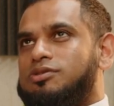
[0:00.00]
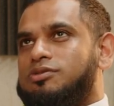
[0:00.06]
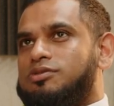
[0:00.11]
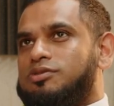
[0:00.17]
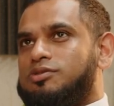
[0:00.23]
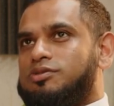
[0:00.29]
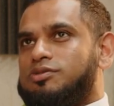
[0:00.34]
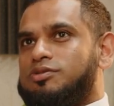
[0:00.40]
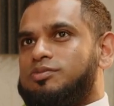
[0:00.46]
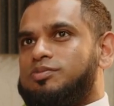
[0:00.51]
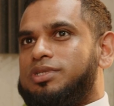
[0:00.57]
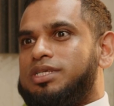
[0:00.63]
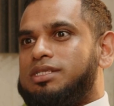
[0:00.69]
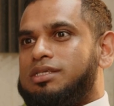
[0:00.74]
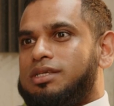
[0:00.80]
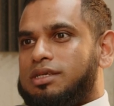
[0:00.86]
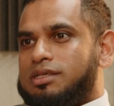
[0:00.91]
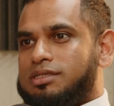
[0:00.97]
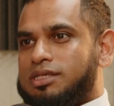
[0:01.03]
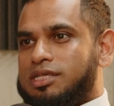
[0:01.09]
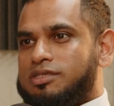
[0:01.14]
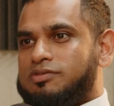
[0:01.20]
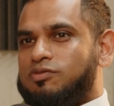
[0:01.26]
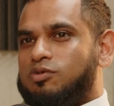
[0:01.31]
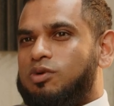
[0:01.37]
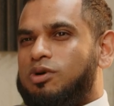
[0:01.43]
to be
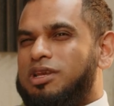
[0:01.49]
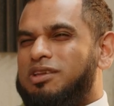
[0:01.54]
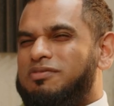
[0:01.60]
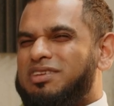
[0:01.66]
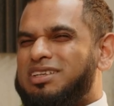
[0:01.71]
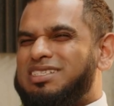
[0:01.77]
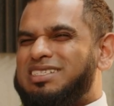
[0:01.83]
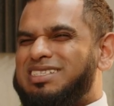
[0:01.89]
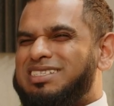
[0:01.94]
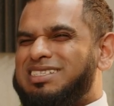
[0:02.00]
successful or even